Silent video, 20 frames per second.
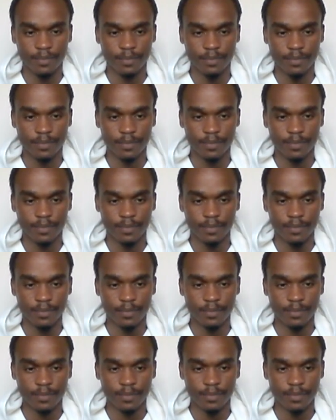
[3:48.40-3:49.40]

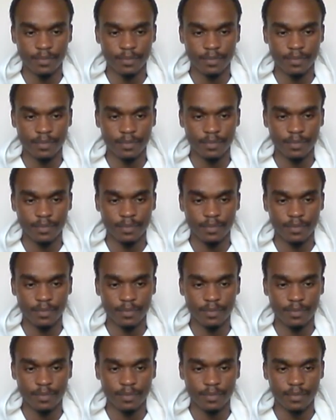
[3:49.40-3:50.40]

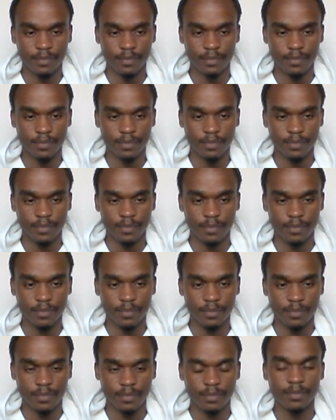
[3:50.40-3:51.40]

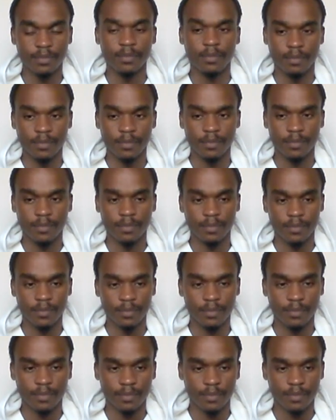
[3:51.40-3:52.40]

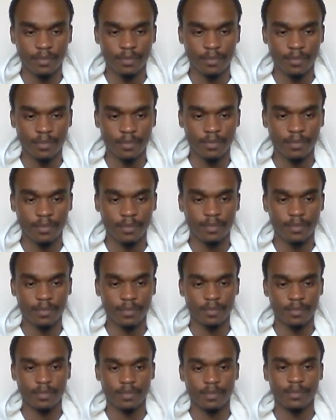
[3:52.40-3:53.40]

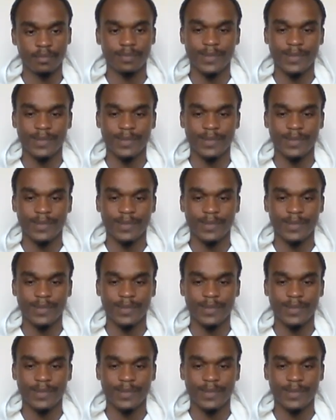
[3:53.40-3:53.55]
[no speech]